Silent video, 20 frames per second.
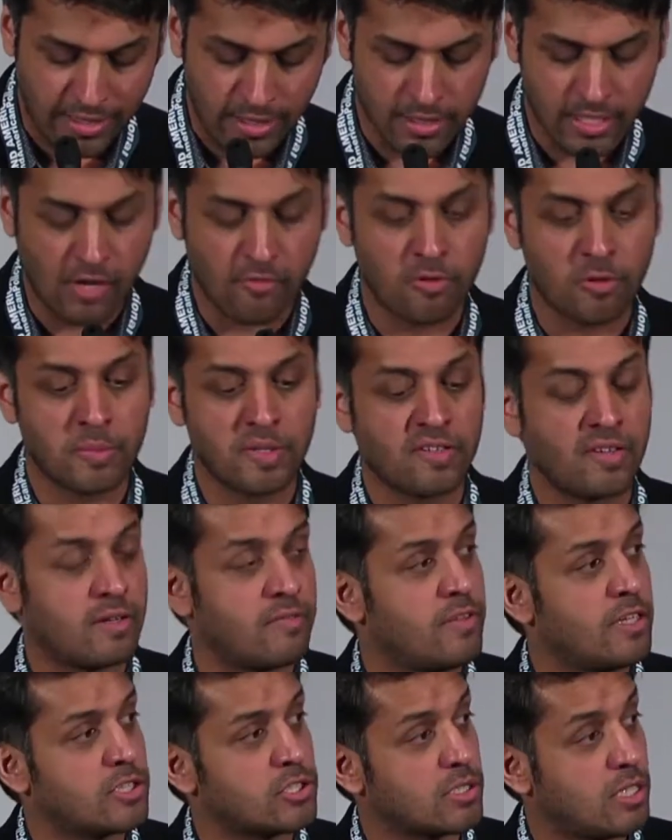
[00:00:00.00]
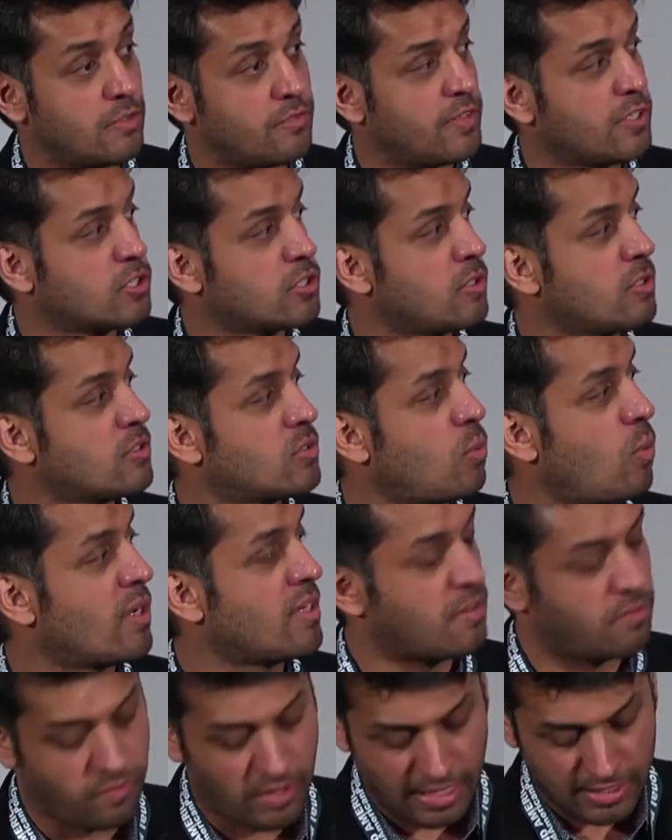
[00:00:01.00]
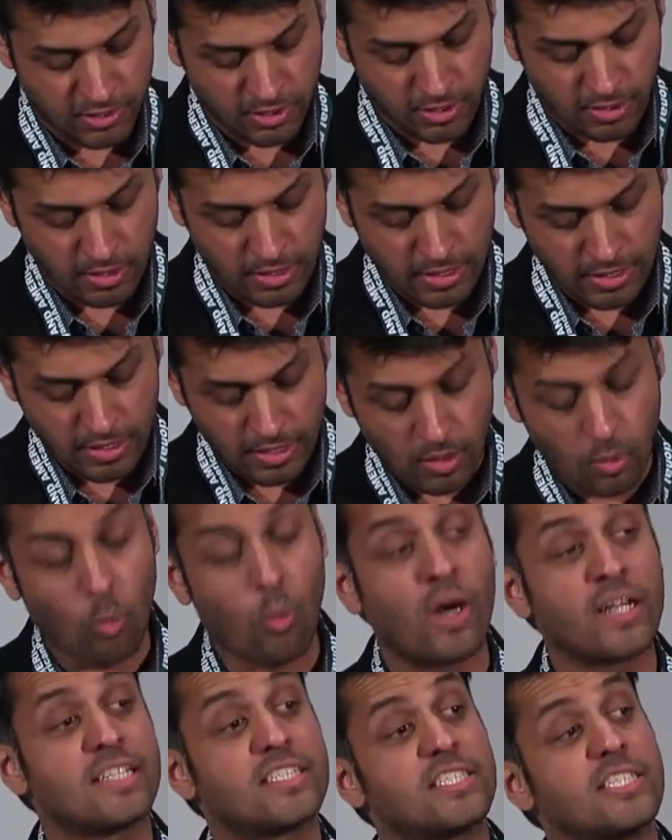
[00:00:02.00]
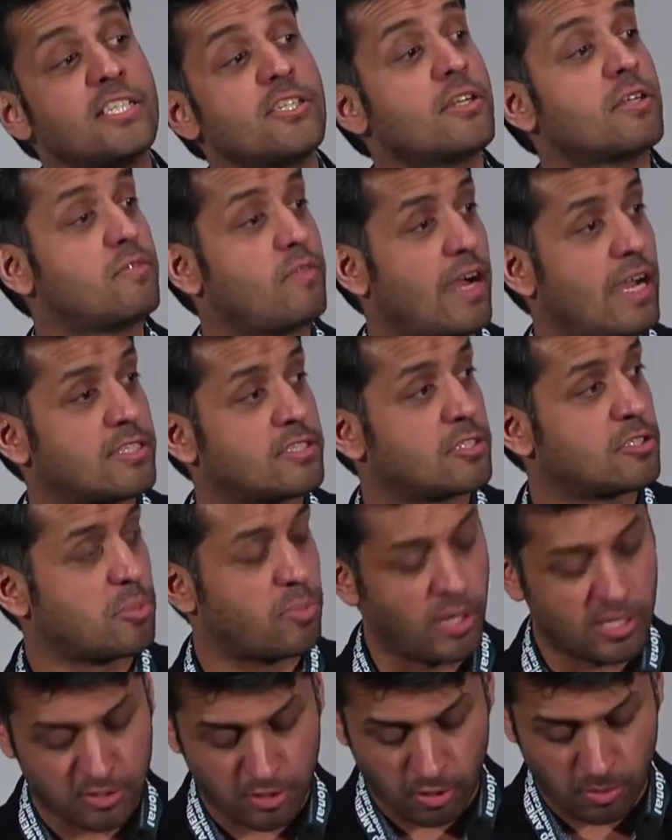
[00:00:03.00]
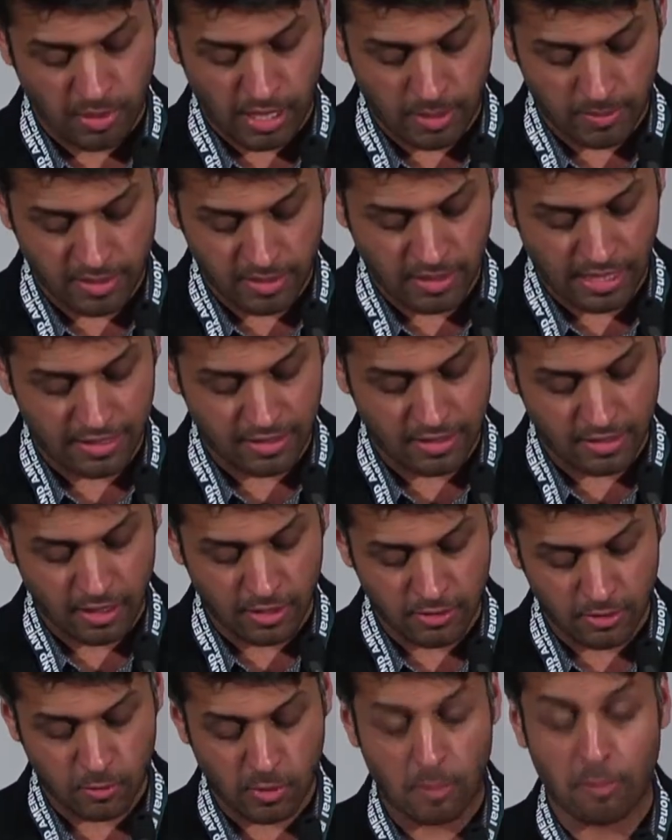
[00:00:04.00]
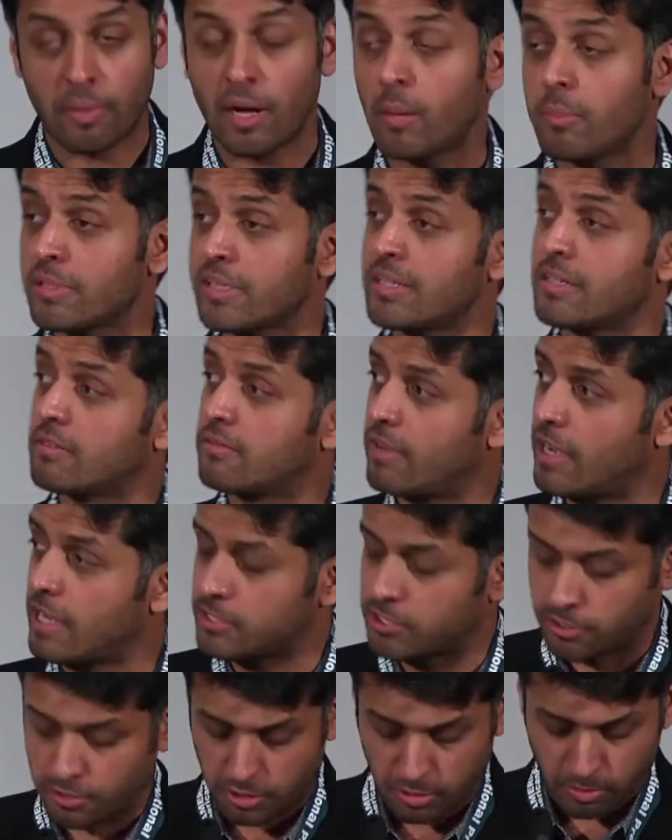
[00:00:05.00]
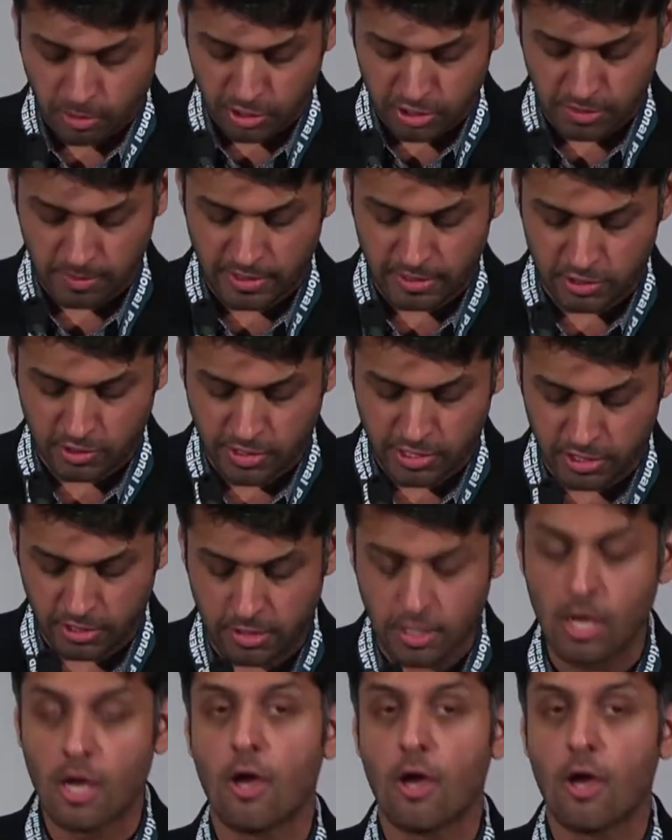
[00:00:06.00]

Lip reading: government officials, one a senior advisor to President Obama, and another Republican advisor to the Bush administration,